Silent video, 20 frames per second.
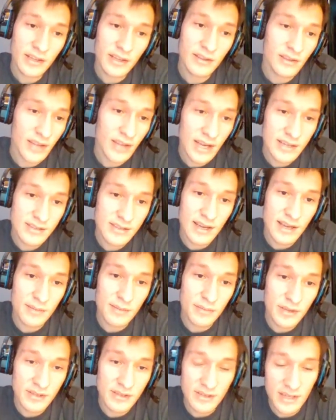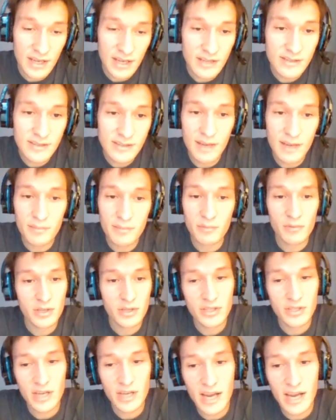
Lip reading: the last step is the end step, which